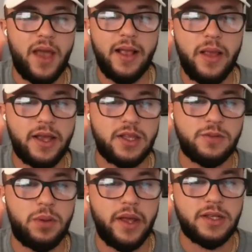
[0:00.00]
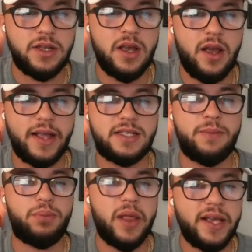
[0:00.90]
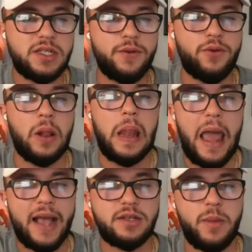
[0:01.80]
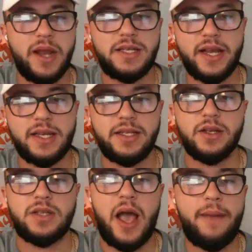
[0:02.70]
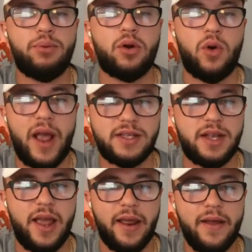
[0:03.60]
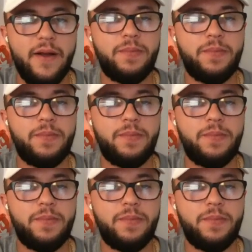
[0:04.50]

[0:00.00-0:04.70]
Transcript: I like this place. It's the place for last minute ticket deals. I procrastinate.